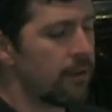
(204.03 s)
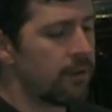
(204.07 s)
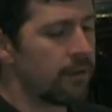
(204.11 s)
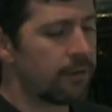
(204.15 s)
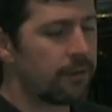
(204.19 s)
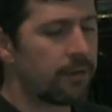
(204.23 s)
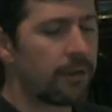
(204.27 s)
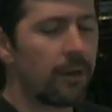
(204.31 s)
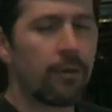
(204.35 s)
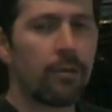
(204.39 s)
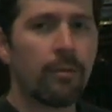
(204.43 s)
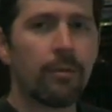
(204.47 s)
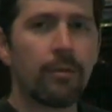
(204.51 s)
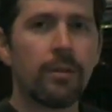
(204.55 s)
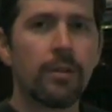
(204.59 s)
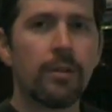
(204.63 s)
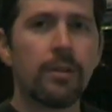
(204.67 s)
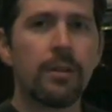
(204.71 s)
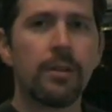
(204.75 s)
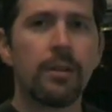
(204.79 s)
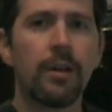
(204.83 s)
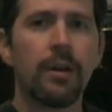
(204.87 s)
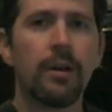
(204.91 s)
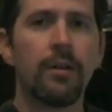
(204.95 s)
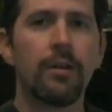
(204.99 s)
so
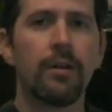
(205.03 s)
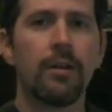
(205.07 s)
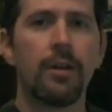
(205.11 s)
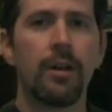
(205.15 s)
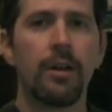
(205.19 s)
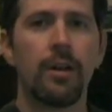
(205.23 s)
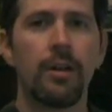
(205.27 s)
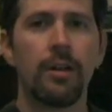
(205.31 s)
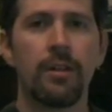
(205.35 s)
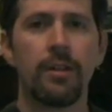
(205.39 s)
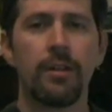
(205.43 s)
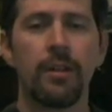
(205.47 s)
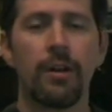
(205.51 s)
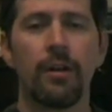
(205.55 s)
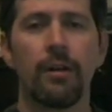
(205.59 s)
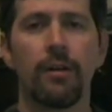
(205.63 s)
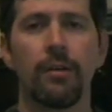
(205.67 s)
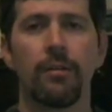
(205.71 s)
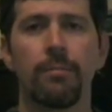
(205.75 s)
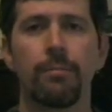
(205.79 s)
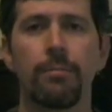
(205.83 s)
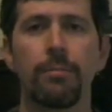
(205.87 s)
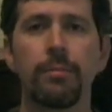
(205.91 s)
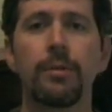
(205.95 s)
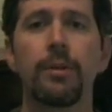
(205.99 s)
they're
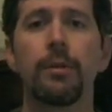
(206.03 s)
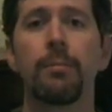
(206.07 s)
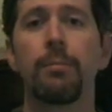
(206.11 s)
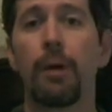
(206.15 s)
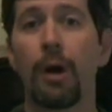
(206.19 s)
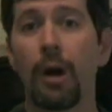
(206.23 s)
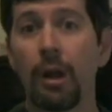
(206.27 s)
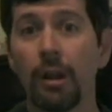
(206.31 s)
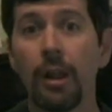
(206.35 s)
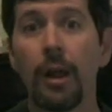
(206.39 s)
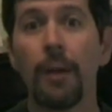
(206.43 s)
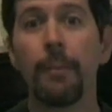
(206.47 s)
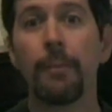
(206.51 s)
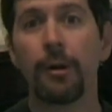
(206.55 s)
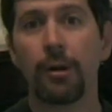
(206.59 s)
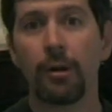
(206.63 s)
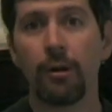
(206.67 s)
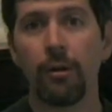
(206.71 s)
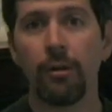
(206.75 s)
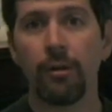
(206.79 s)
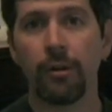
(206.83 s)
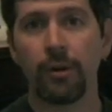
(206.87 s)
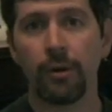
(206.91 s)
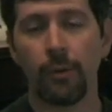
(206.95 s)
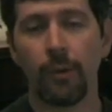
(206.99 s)
they're they're
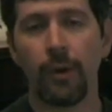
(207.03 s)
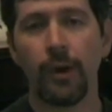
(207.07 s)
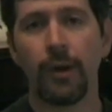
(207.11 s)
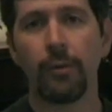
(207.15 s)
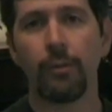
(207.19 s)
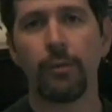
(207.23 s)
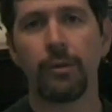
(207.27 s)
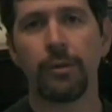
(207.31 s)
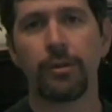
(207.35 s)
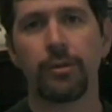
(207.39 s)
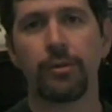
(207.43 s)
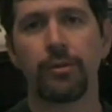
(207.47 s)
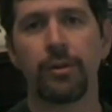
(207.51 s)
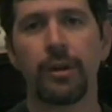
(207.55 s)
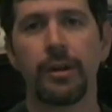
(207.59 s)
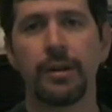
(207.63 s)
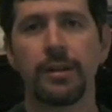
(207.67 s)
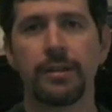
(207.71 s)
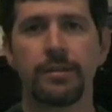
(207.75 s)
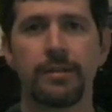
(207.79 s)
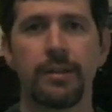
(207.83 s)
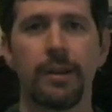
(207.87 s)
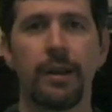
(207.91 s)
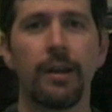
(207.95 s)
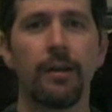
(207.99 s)
polemical in a way in what they're trying
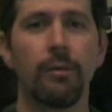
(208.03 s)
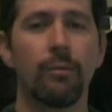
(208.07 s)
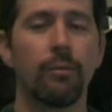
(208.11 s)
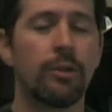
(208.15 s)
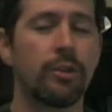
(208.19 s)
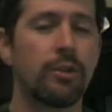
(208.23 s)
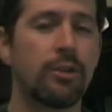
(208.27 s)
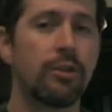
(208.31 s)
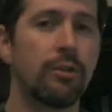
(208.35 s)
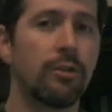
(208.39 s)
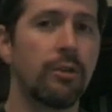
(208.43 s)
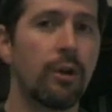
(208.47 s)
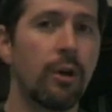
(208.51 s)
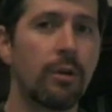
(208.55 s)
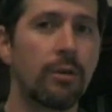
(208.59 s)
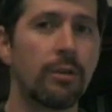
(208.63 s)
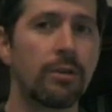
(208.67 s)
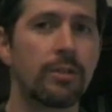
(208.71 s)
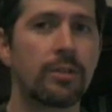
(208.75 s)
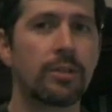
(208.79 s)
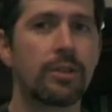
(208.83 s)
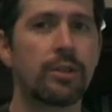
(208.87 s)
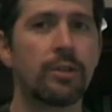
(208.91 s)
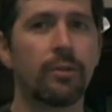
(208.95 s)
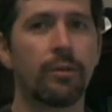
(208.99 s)
to say, and what you
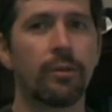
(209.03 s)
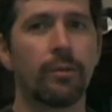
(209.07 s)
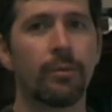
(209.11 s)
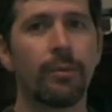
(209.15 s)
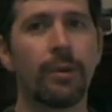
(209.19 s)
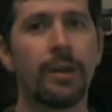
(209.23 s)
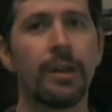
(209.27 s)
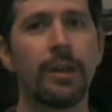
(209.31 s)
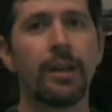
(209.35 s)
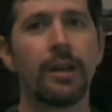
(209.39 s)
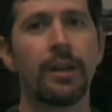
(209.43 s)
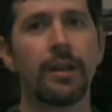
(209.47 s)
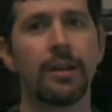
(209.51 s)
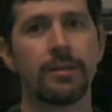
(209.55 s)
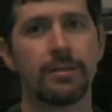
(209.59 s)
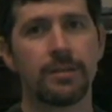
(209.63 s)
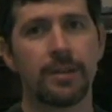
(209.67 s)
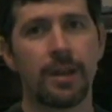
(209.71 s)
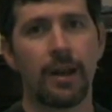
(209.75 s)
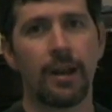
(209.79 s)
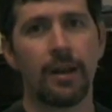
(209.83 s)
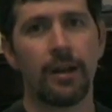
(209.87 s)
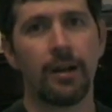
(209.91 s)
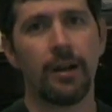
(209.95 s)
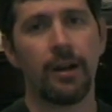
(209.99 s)
notice too in reading is
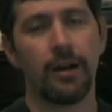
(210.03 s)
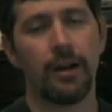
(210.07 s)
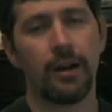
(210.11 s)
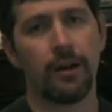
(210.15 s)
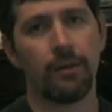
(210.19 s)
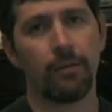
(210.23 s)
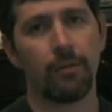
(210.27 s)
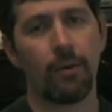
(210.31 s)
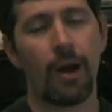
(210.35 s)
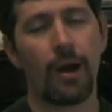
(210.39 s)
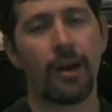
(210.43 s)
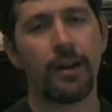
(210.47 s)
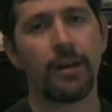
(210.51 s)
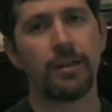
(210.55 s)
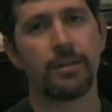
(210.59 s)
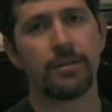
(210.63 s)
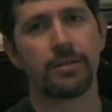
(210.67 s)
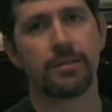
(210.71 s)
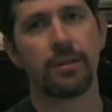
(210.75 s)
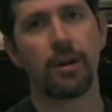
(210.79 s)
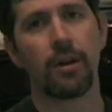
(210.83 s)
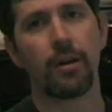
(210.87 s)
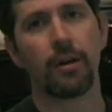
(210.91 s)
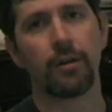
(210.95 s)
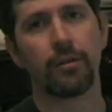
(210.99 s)
that uh, Rodney
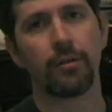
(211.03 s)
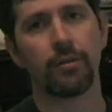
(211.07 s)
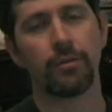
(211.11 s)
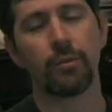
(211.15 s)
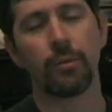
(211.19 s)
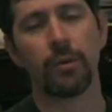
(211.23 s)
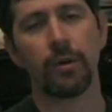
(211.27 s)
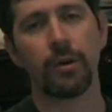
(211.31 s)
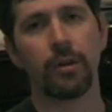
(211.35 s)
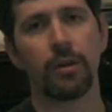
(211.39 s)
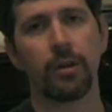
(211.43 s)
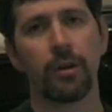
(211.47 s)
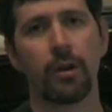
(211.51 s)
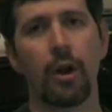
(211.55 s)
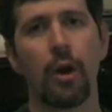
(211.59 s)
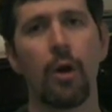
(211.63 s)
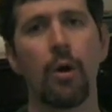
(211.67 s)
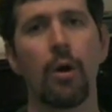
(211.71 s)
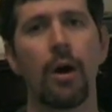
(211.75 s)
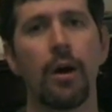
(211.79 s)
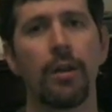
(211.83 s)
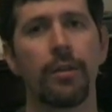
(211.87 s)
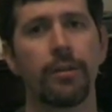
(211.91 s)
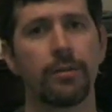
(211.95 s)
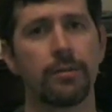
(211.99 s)
Stark, who's one of the
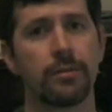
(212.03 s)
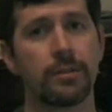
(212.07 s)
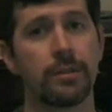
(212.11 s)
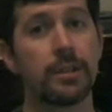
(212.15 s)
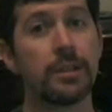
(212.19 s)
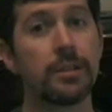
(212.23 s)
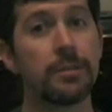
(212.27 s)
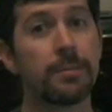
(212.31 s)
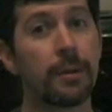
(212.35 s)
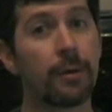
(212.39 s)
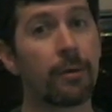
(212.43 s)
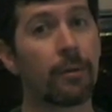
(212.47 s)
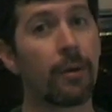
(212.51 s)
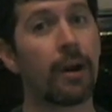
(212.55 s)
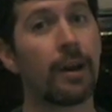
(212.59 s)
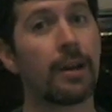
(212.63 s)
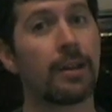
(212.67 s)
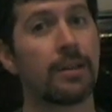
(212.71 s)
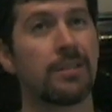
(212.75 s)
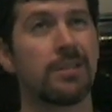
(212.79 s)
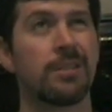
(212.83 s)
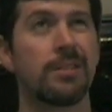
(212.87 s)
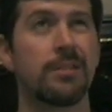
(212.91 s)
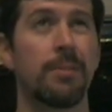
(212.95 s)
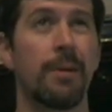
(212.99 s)
co-authors, he's been
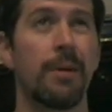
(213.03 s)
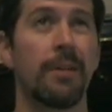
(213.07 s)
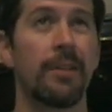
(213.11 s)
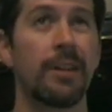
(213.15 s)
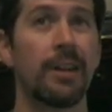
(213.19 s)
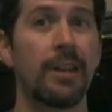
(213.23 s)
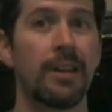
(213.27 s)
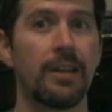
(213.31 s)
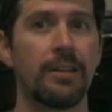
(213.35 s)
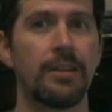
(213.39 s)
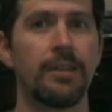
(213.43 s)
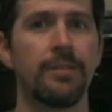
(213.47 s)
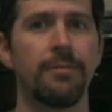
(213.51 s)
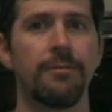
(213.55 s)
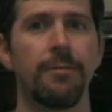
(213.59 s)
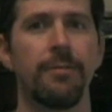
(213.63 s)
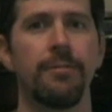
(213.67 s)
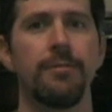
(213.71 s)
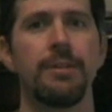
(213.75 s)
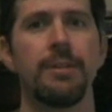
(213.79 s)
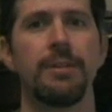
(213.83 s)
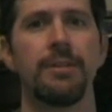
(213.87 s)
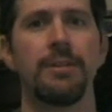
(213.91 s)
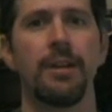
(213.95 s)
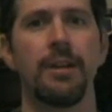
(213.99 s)
writing since about the
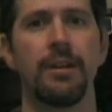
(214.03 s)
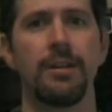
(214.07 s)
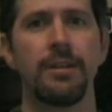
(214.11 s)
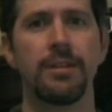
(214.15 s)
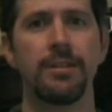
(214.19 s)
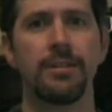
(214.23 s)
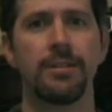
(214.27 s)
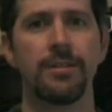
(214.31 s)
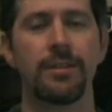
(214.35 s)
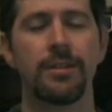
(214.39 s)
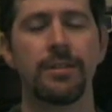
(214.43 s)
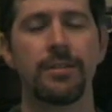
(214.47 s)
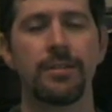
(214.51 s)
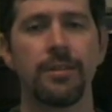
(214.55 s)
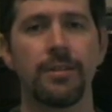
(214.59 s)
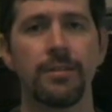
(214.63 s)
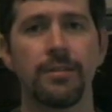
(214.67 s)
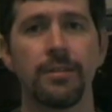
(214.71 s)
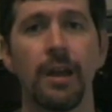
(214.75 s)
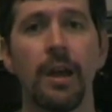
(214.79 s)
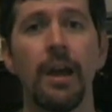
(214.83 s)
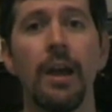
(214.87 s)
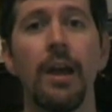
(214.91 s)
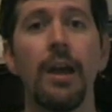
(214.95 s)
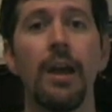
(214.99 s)
1950s,
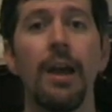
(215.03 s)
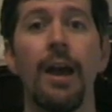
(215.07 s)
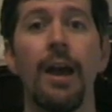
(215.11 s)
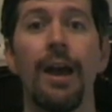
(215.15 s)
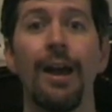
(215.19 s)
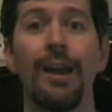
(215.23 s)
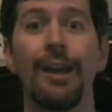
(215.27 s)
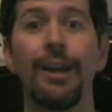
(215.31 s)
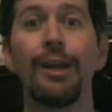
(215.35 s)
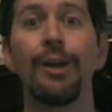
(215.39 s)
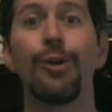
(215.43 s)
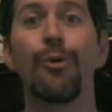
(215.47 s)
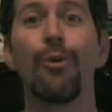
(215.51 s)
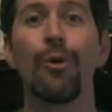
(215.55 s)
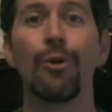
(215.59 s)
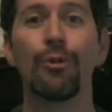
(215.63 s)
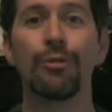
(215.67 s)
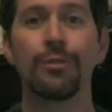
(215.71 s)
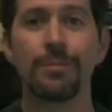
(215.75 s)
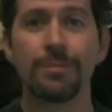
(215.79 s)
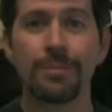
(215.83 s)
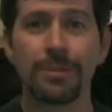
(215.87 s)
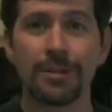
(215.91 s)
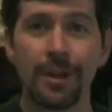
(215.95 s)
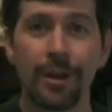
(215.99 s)
1960s, and he
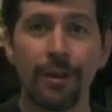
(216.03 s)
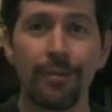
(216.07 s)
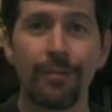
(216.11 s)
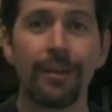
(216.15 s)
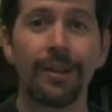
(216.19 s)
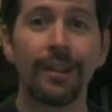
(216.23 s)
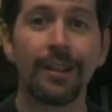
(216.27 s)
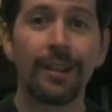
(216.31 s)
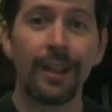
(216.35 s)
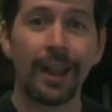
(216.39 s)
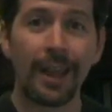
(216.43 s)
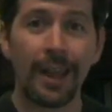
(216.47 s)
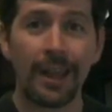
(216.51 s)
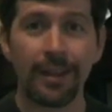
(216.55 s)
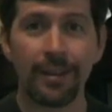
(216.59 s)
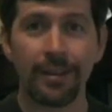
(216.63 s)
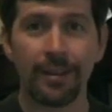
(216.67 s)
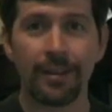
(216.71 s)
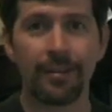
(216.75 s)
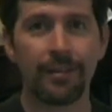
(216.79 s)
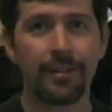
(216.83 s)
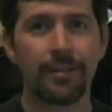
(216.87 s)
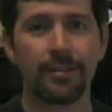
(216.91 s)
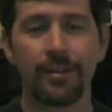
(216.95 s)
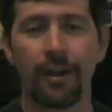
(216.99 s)
quotes himself at length
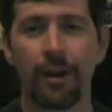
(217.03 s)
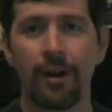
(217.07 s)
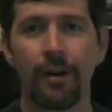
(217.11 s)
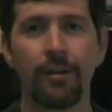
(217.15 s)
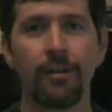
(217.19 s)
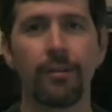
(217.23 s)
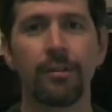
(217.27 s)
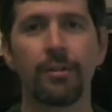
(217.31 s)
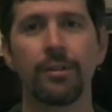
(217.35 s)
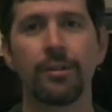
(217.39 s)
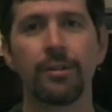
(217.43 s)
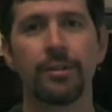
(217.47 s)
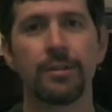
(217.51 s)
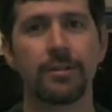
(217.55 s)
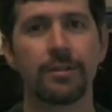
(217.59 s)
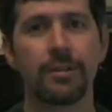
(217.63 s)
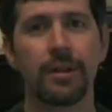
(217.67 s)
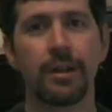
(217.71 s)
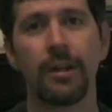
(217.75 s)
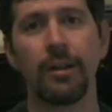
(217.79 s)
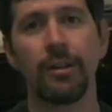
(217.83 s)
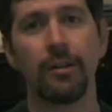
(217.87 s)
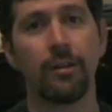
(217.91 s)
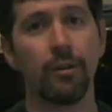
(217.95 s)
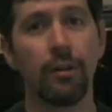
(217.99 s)
in this article to
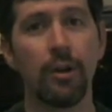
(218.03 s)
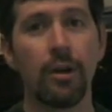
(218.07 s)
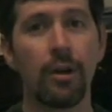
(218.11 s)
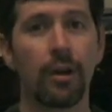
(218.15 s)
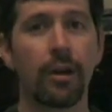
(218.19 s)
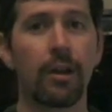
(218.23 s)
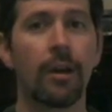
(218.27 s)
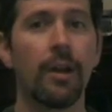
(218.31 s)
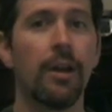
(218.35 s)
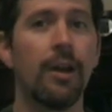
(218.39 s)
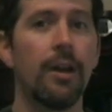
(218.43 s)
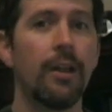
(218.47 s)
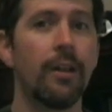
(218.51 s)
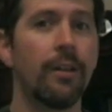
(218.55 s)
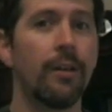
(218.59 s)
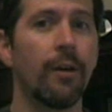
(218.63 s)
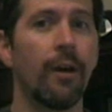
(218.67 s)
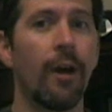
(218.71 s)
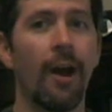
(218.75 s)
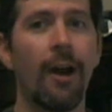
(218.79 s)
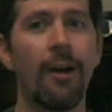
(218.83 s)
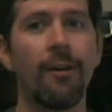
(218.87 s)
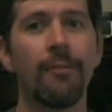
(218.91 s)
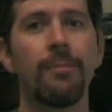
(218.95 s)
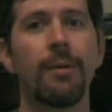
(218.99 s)
say, "Look, there
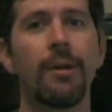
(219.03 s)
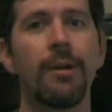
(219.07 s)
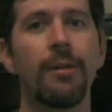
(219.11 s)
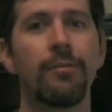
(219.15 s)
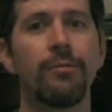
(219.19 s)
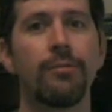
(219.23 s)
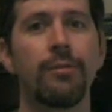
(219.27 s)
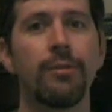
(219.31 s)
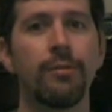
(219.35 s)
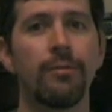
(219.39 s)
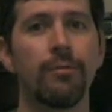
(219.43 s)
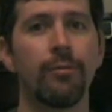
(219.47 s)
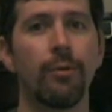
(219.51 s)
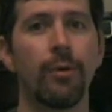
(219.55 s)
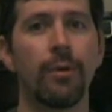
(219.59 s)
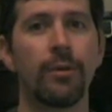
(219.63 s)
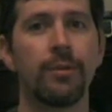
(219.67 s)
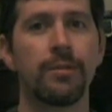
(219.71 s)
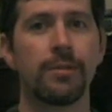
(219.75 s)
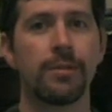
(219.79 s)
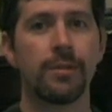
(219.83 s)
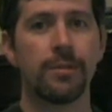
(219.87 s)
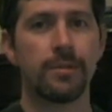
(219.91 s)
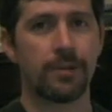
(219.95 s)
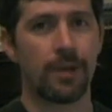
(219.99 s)
have been a few
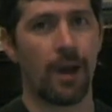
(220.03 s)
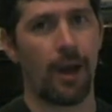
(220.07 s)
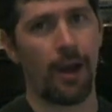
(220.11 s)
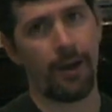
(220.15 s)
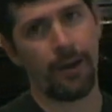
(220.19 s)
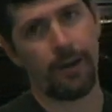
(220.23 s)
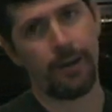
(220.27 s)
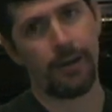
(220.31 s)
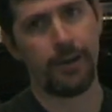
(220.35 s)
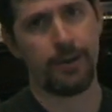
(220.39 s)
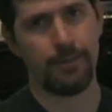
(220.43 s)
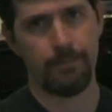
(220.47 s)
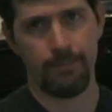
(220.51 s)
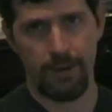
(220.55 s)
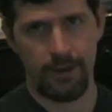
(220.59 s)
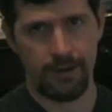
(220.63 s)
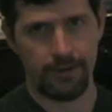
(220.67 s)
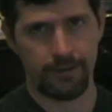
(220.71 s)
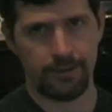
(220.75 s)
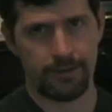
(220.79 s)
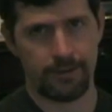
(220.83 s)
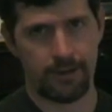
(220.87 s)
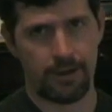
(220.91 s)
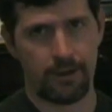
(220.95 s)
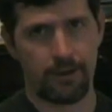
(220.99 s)
voices, i.e.,
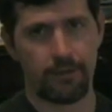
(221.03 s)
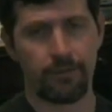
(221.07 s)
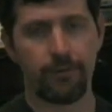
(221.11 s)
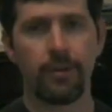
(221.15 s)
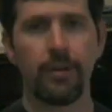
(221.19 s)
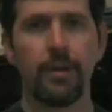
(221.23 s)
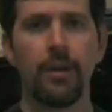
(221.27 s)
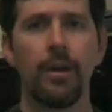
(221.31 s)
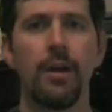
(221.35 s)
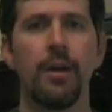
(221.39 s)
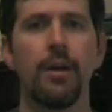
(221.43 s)
myself."